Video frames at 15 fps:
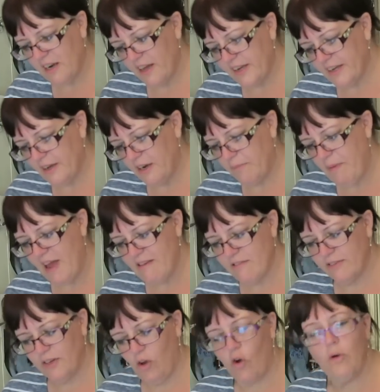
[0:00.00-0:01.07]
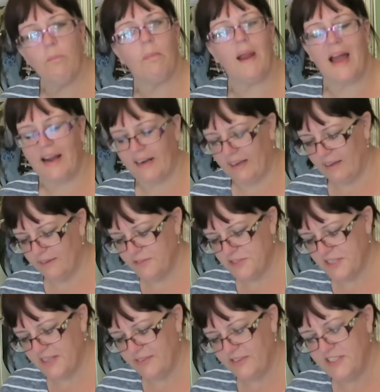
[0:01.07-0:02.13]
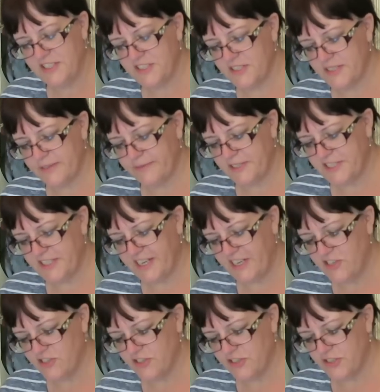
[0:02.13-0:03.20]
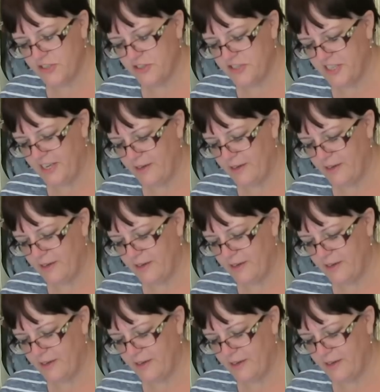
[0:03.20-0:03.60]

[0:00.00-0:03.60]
like a pair of long black gloves to give instant sophistication to certain